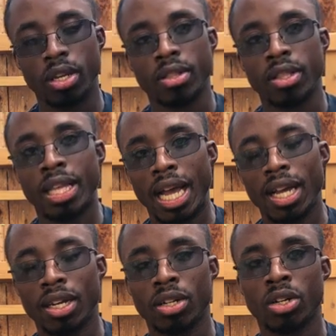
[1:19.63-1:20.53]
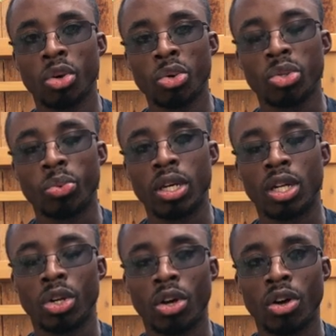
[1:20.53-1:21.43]
that goes with
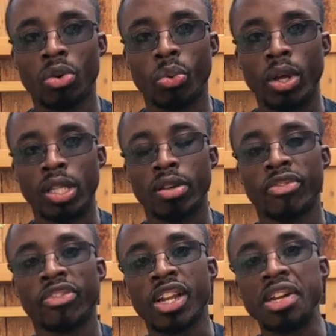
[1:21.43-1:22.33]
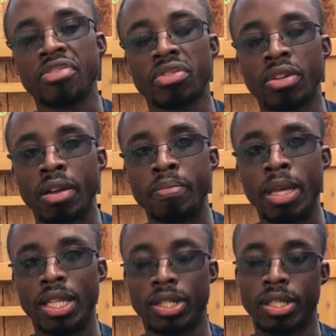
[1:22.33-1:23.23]
along with flavoring
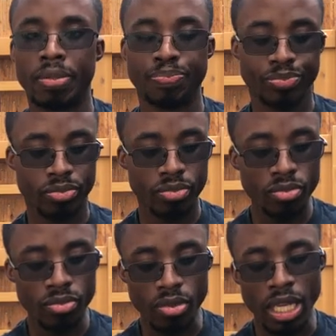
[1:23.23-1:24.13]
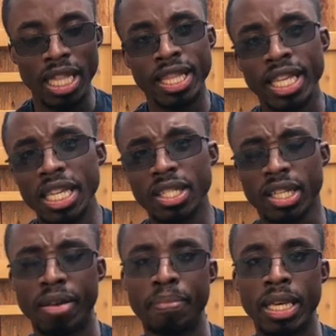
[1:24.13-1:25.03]
mints and these
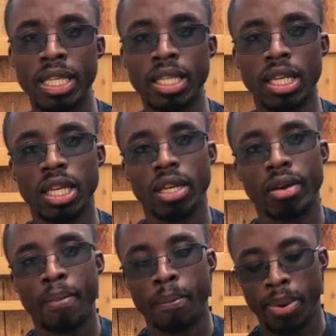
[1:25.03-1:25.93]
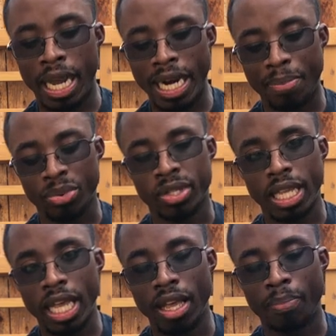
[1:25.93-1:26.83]
can be pineapple
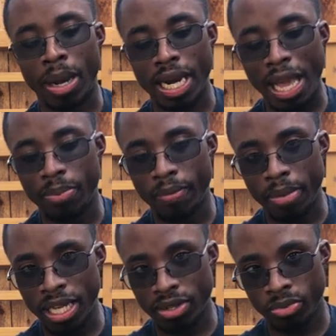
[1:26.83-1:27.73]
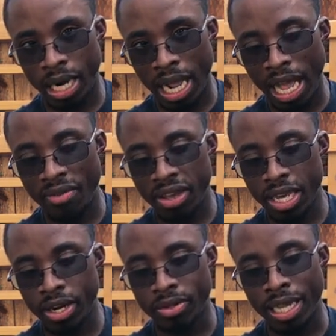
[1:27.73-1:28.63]
say a pineapple mint, what I have
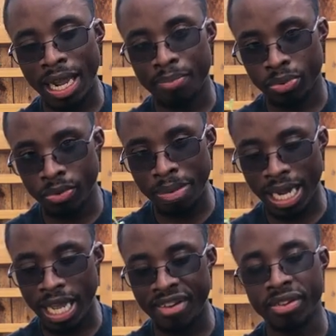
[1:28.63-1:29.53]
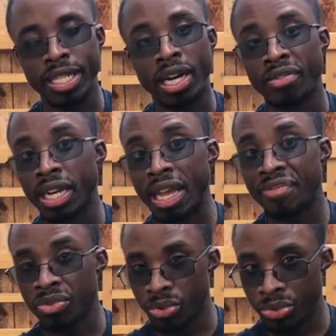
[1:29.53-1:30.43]
here that I prune back heavy that I already have
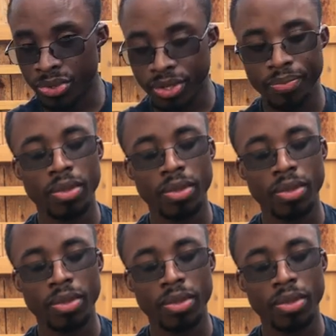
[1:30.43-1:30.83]
used,